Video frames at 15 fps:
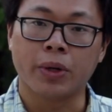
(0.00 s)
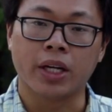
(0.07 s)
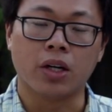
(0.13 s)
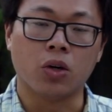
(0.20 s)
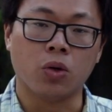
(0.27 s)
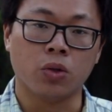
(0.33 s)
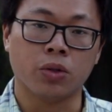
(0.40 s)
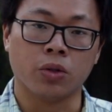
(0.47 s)
bit
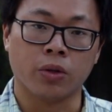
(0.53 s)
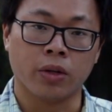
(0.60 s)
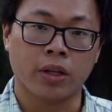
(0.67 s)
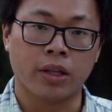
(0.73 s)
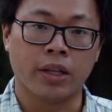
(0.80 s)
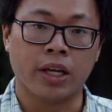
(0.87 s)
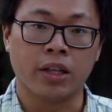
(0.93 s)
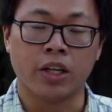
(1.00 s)
older
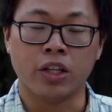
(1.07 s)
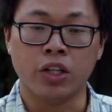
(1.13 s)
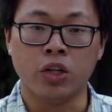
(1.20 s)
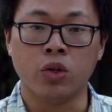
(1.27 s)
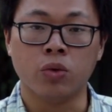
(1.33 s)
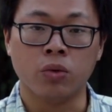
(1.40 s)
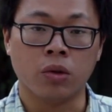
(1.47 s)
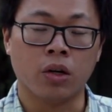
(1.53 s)
than the
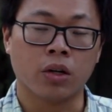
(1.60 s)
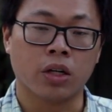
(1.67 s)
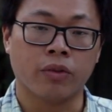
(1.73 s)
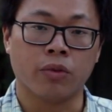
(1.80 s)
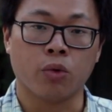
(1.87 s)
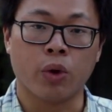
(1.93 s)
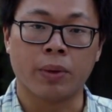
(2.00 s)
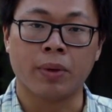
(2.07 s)
new look
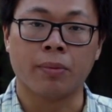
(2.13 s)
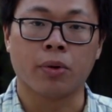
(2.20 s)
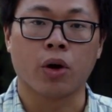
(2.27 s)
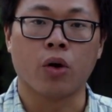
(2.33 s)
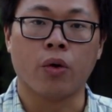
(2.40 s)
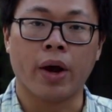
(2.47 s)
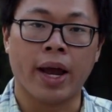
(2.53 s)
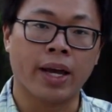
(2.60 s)
of the Redmi
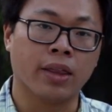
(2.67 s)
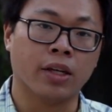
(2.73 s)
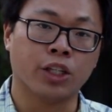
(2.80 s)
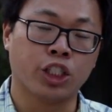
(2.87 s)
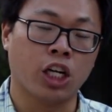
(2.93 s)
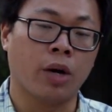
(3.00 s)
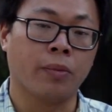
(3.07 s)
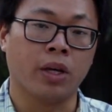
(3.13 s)
Pro and the
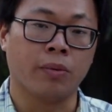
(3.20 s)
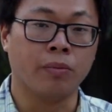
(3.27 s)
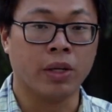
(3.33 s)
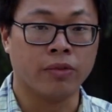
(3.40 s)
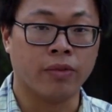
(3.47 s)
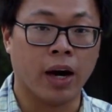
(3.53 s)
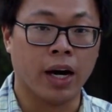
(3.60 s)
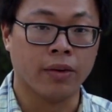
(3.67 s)
Xiaomi Mi
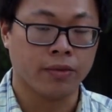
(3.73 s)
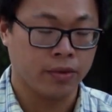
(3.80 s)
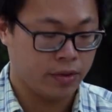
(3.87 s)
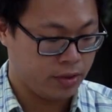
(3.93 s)
5.